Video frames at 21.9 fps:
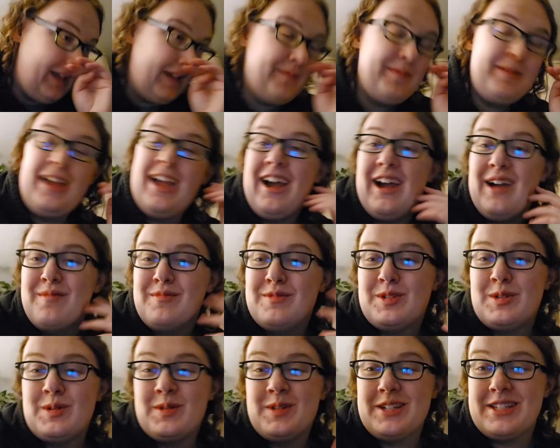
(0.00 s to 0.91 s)
But yeah, I'm
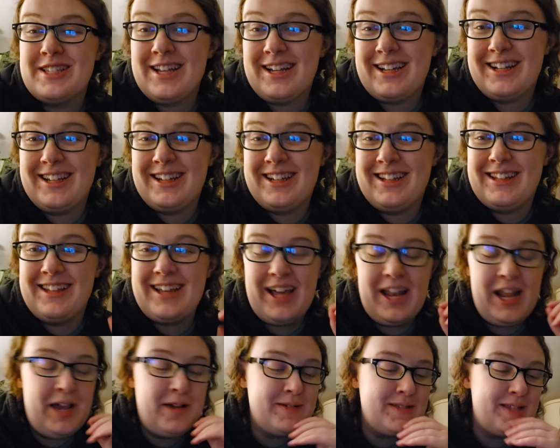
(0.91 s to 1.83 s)
so excited
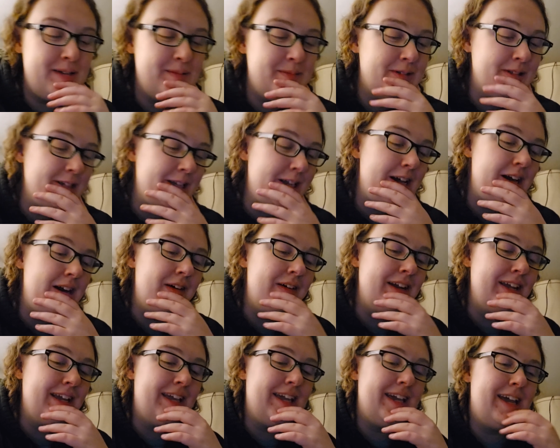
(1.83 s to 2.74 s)
that I was able to go
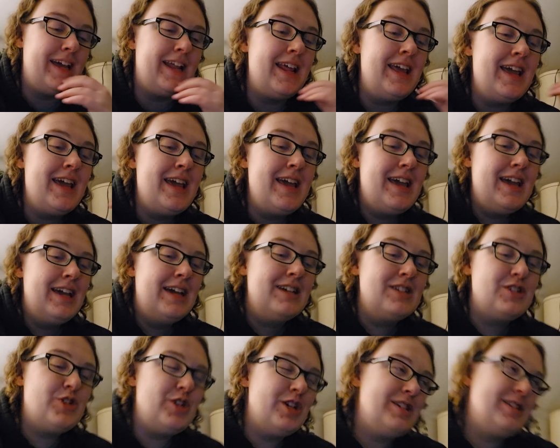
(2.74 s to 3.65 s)
and get
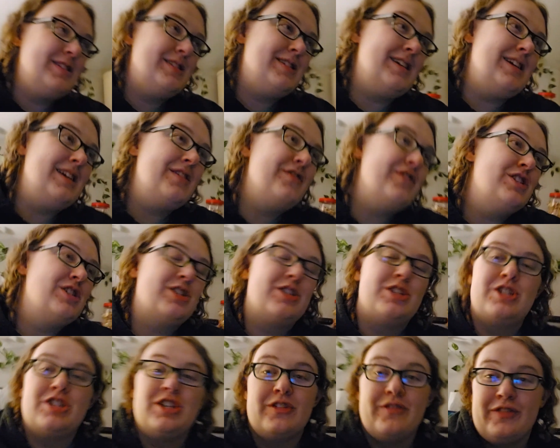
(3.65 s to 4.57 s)
just
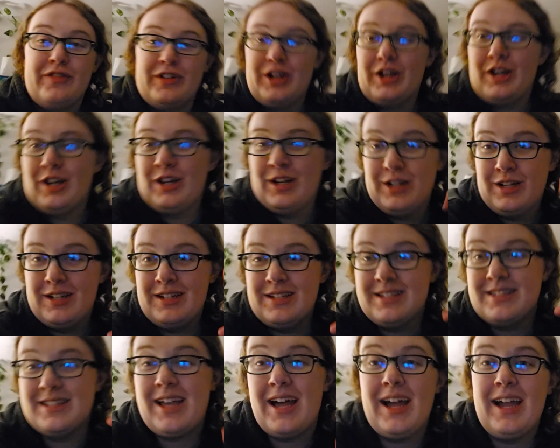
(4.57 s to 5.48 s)
Shiver
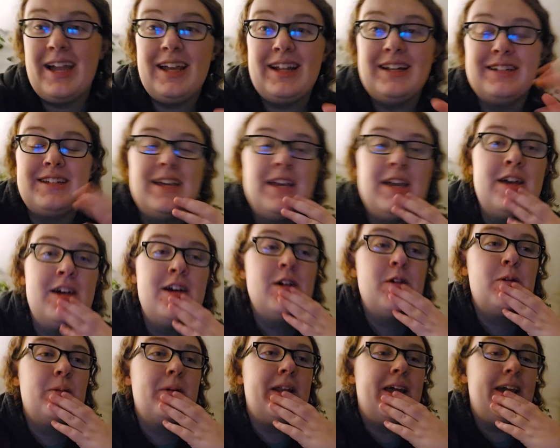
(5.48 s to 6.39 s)
signed.
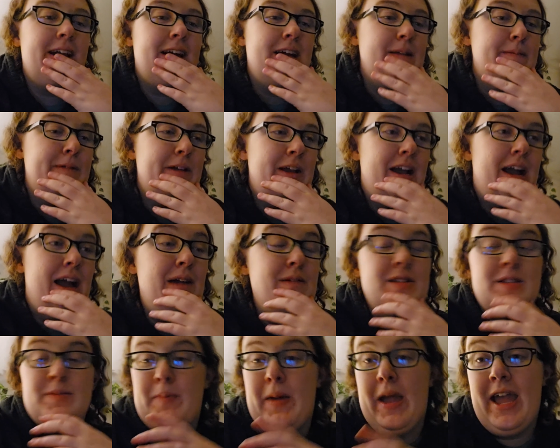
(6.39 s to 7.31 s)
When I got up there, I
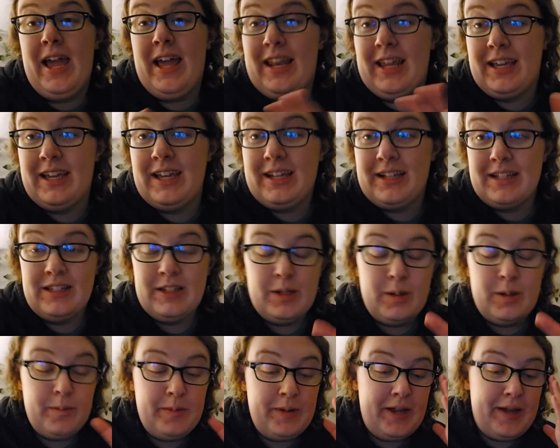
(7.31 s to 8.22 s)
was panicking a
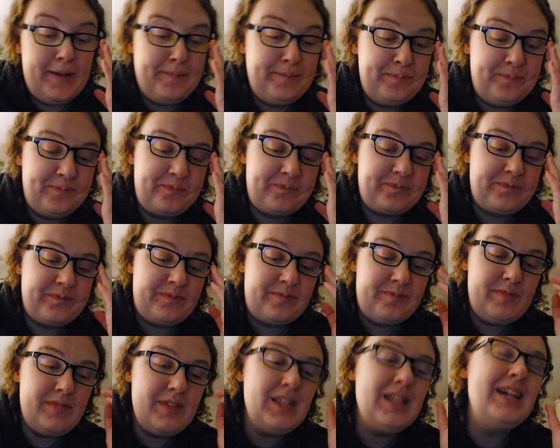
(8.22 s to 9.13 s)
little bit.
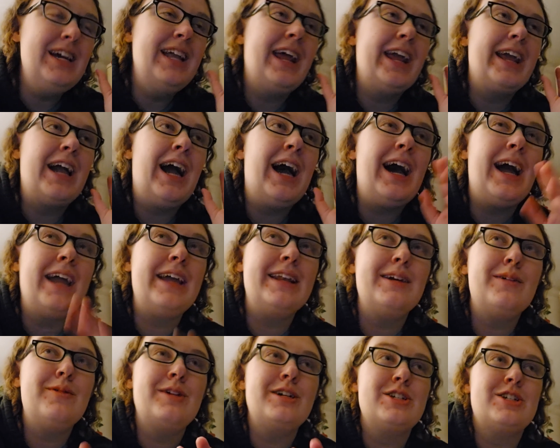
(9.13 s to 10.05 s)
And I kind
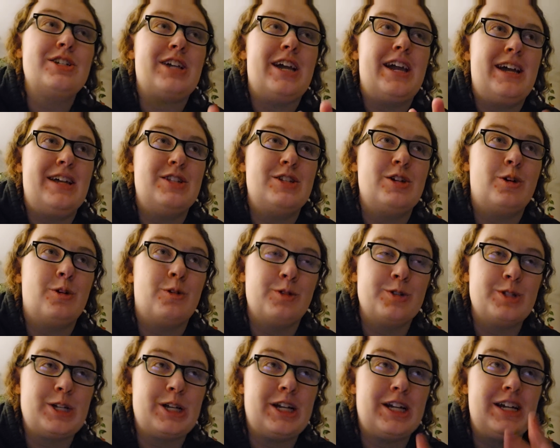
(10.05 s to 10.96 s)
of wish I had
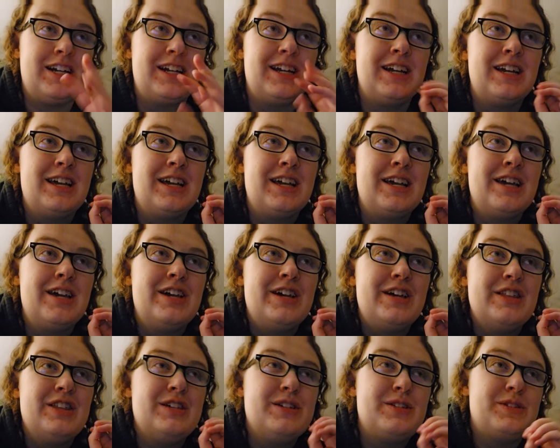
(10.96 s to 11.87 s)
told her
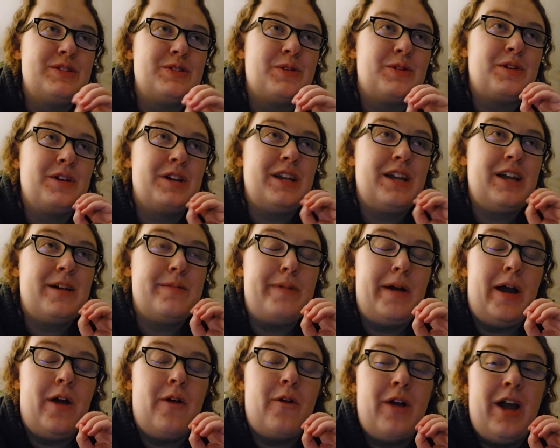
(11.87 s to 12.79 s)
this story
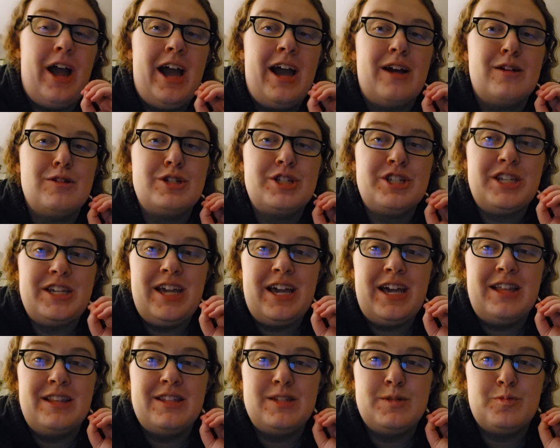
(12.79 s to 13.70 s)
about how she
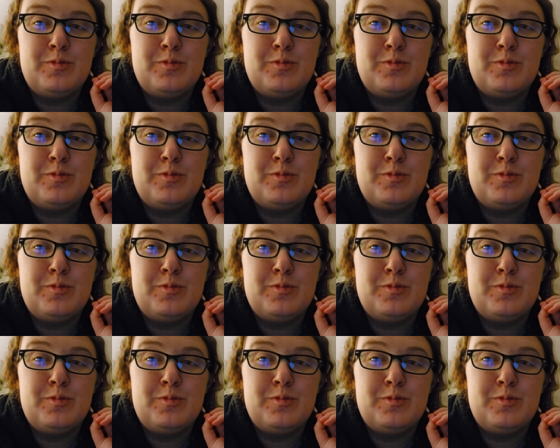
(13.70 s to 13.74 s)
had